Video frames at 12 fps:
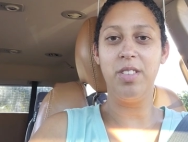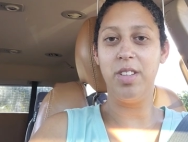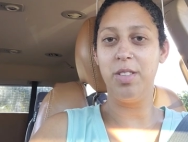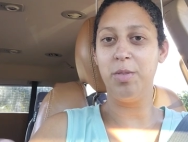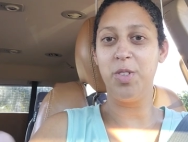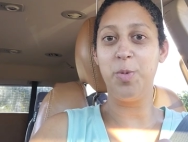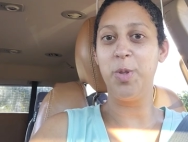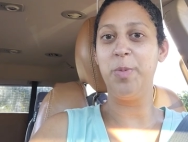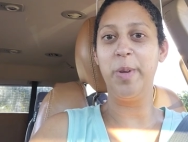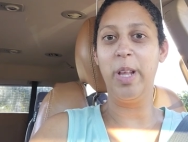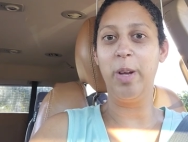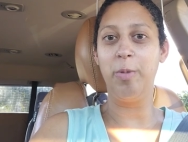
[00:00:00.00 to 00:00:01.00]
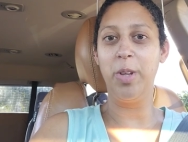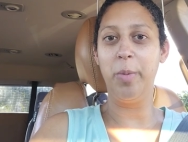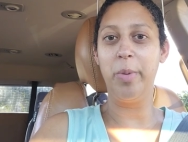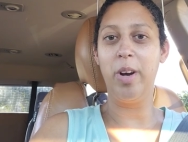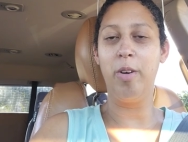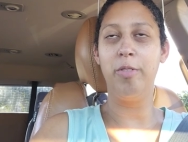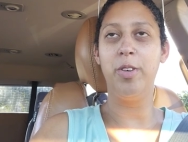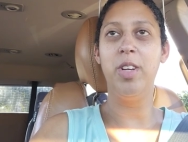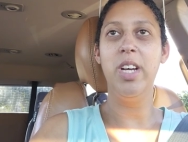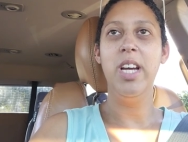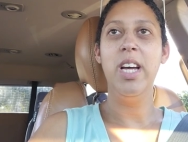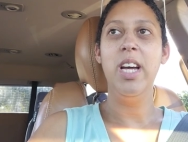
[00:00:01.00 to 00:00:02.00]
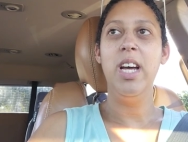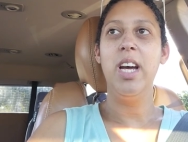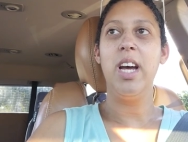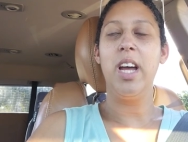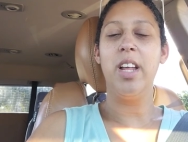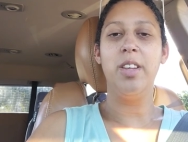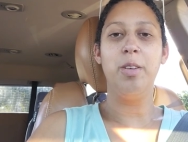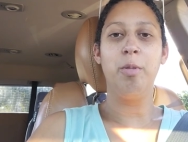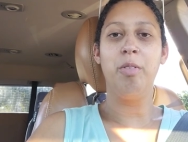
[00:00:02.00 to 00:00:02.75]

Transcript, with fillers: so this one's supposed to be like really powerful, and the